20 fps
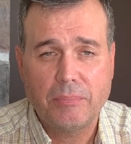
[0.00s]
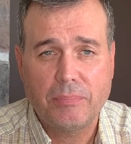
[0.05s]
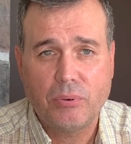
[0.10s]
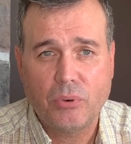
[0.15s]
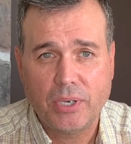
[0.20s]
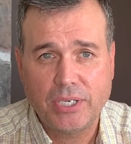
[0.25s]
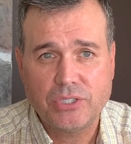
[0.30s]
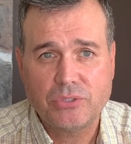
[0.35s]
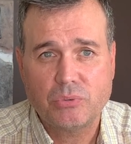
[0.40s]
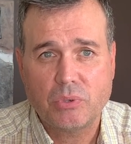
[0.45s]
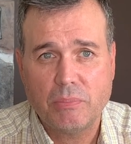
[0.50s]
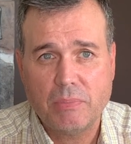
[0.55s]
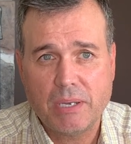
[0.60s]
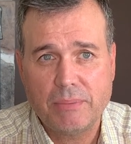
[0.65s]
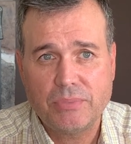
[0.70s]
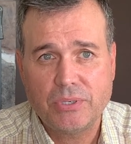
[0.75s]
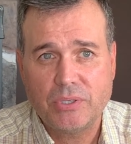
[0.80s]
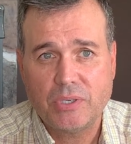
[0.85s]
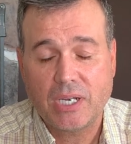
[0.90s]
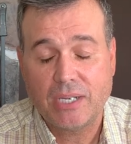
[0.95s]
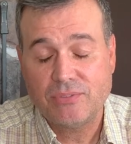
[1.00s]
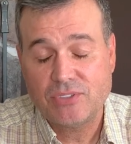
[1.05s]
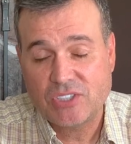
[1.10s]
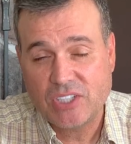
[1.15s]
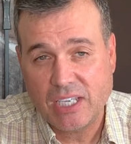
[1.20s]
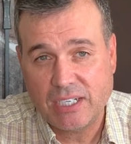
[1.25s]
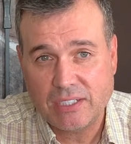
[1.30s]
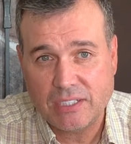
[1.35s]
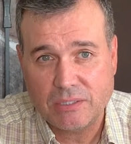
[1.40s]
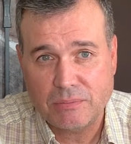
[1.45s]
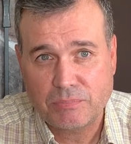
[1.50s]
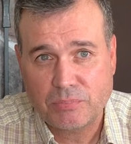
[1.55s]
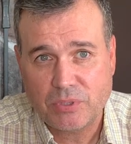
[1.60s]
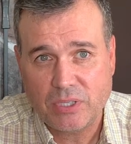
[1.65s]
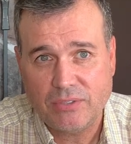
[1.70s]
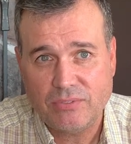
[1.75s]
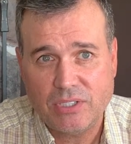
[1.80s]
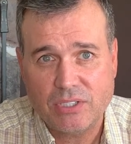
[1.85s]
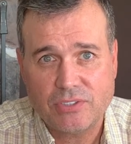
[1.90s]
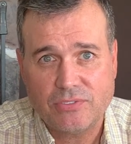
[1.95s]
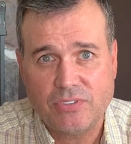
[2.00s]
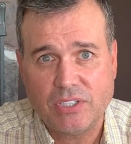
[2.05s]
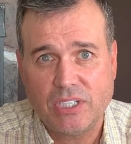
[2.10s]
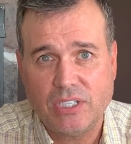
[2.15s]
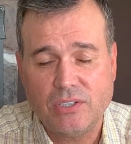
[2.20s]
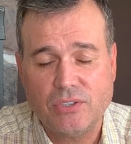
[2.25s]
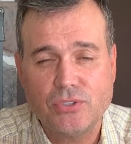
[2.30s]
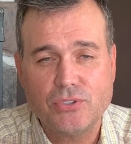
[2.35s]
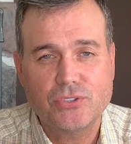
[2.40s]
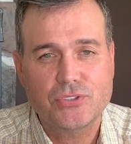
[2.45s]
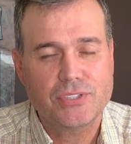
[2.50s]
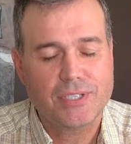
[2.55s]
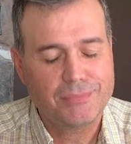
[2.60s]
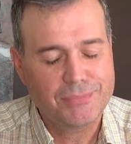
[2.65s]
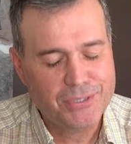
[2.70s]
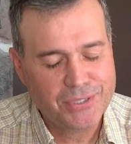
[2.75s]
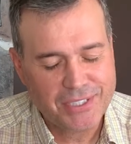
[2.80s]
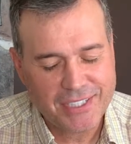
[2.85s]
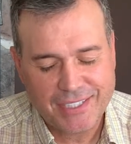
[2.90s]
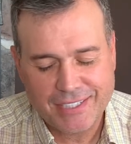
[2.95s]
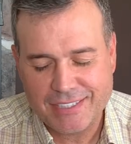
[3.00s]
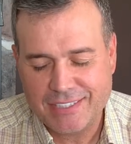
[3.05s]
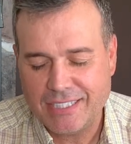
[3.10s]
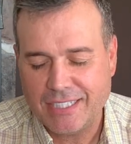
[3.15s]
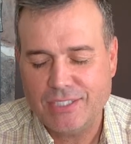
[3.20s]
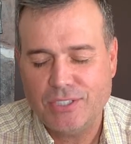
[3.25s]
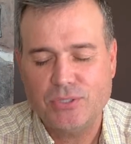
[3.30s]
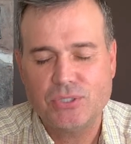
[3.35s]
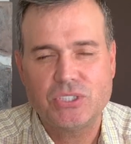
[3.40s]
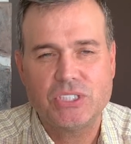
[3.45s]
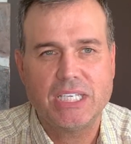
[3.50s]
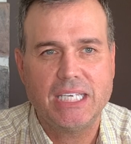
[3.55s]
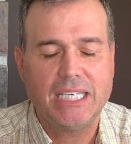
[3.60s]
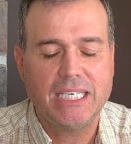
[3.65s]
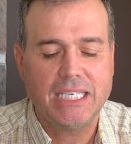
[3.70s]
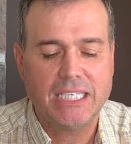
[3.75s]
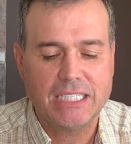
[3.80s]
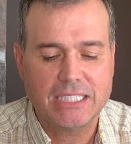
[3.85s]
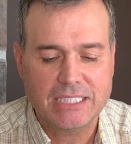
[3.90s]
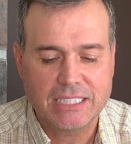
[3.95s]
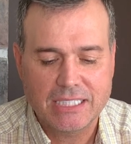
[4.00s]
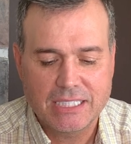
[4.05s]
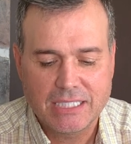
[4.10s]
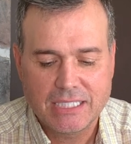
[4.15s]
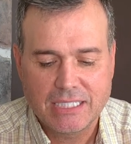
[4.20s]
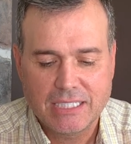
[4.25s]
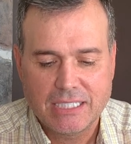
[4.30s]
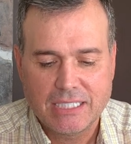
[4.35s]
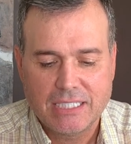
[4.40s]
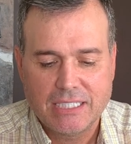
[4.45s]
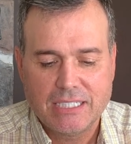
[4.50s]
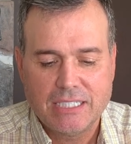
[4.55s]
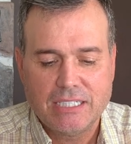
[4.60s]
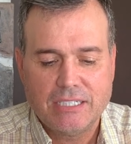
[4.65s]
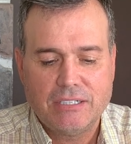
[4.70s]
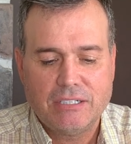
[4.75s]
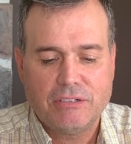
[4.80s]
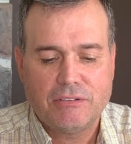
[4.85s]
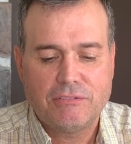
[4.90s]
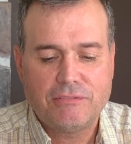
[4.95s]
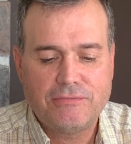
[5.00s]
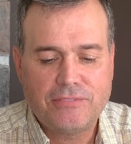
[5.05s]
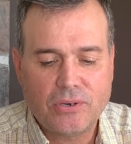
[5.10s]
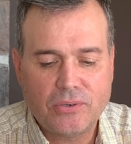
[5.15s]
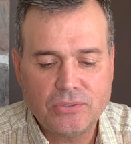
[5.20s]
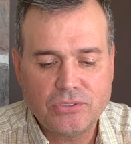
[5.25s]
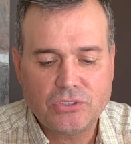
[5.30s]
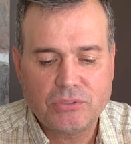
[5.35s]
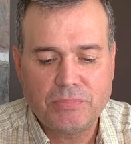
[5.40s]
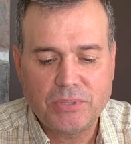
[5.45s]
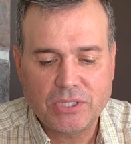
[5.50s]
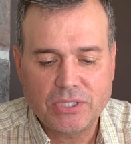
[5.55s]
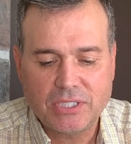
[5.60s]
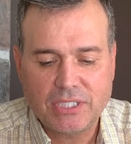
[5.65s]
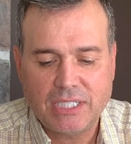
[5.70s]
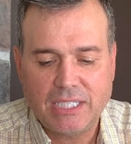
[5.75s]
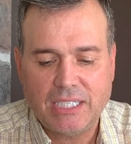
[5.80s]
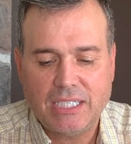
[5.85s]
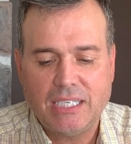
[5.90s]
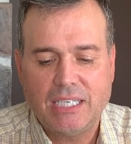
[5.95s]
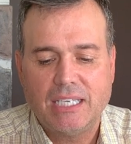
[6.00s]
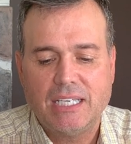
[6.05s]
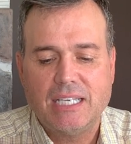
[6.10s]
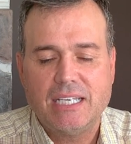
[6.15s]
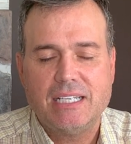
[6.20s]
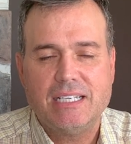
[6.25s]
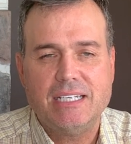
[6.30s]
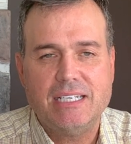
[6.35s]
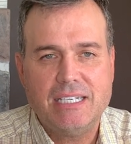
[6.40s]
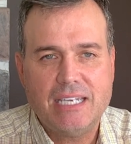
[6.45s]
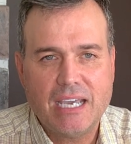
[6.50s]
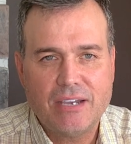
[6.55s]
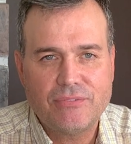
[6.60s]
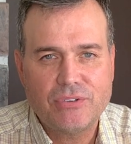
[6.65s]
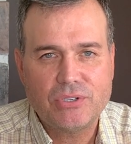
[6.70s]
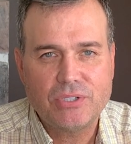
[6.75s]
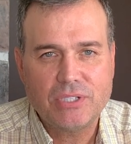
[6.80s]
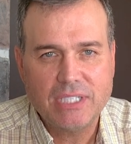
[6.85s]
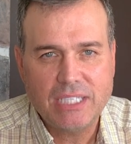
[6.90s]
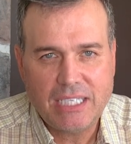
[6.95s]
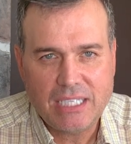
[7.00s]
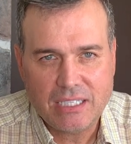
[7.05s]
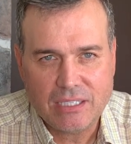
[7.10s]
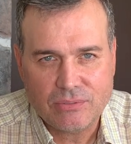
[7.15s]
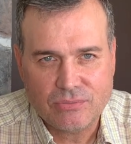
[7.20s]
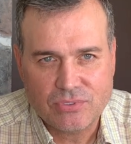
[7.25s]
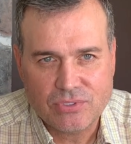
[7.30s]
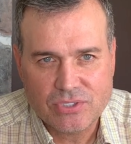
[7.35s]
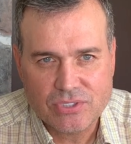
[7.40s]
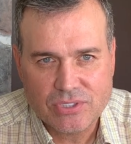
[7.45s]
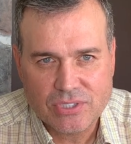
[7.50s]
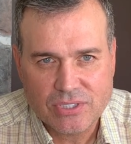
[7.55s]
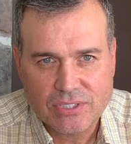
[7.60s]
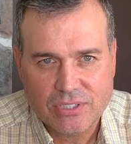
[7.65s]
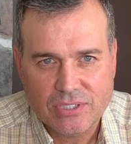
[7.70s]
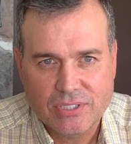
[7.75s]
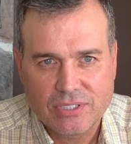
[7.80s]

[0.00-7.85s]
point to remember, I've said it in previous videos, I'm going to continue saying it. vulnerability never leaves